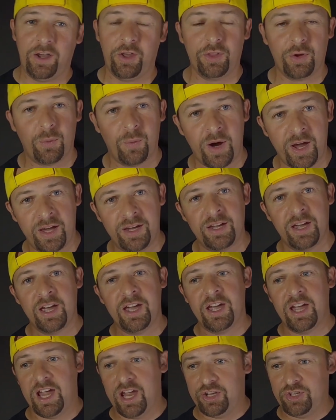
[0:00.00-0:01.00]
other way,
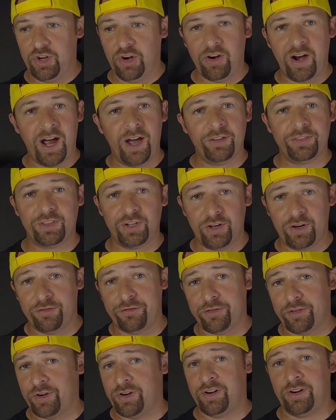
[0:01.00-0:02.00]
and you're out there
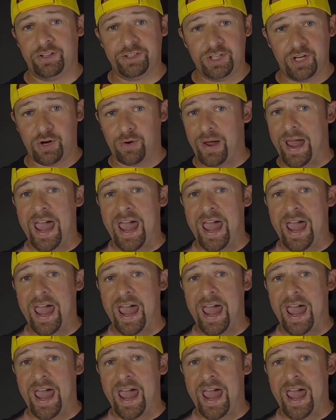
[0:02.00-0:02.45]
for, you know,